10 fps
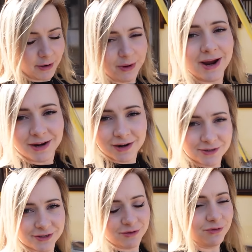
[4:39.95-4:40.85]
now we're headed out
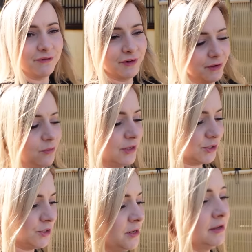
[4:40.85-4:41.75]
to the river,
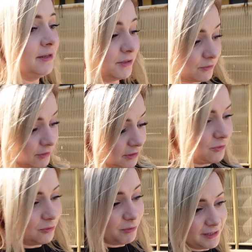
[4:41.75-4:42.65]
which is a really
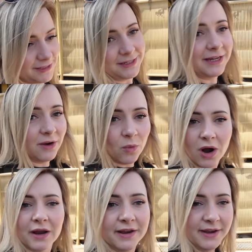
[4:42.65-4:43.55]
cool place to take a
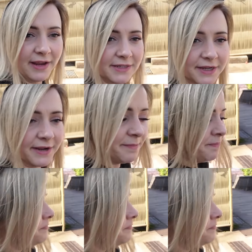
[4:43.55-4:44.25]
walk at nighttime.